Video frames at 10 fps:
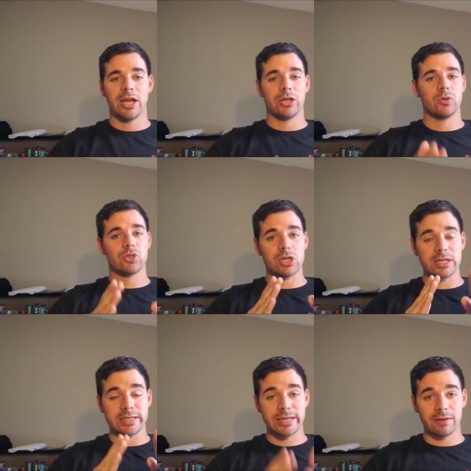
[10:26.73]
You
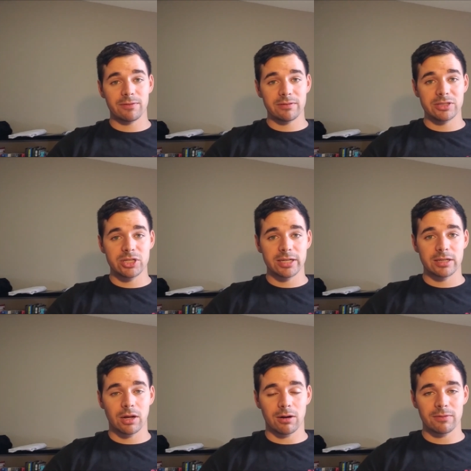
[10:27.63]
should definitely check the
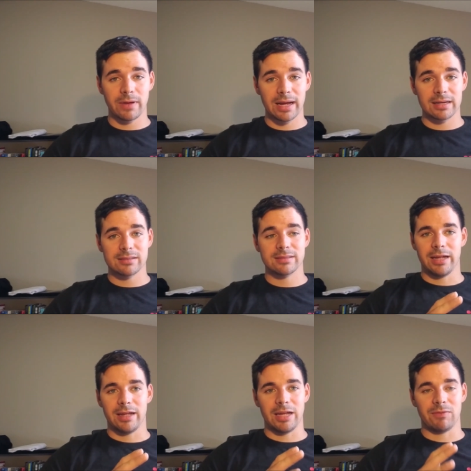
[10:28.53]
Carfax.
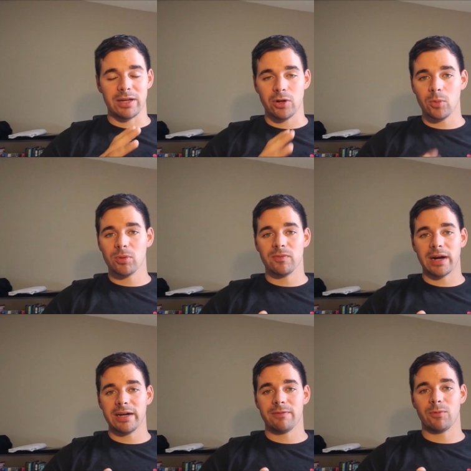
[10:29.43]
If they don't
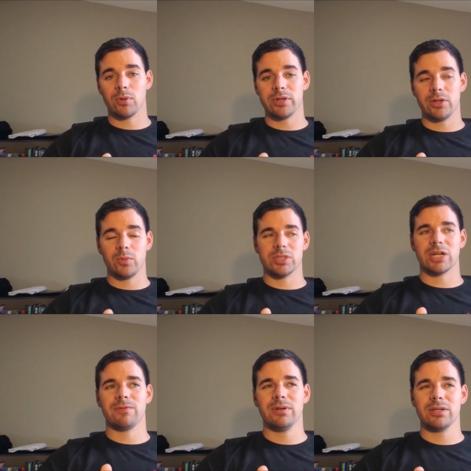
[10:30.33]
provide it for you, which I
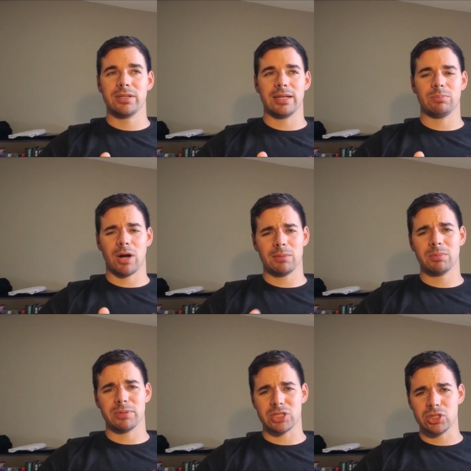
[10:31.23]
feel like they
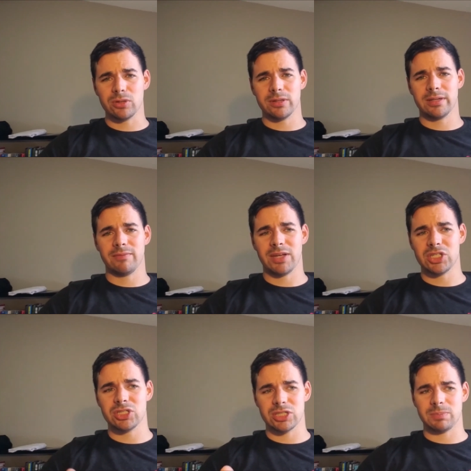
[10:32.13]
probably should, they
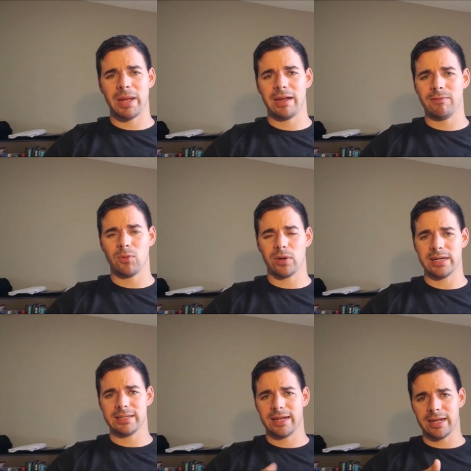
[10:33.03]
should just pay for
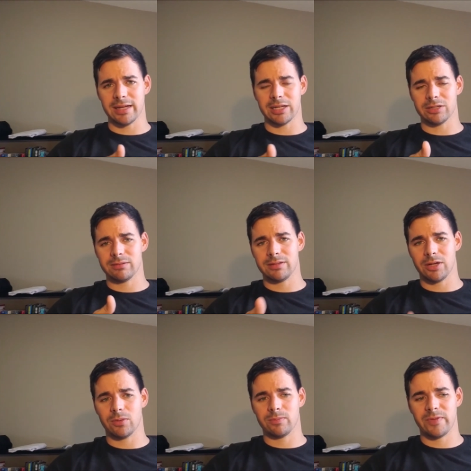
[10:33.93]
it, and
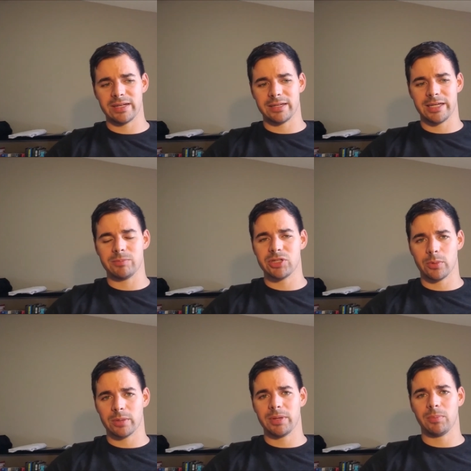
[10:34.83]
they can keep
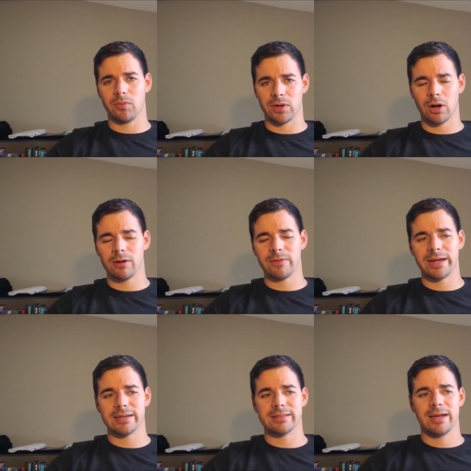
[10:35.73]
showing people the
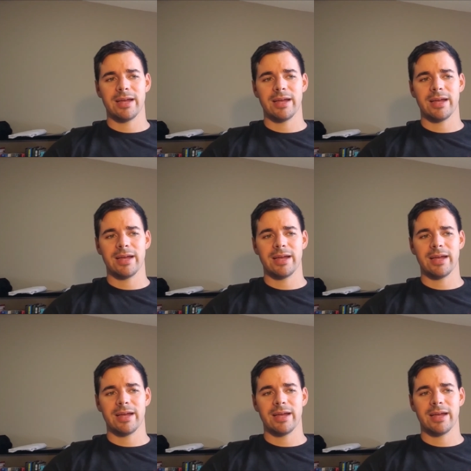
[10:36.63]
Carfax.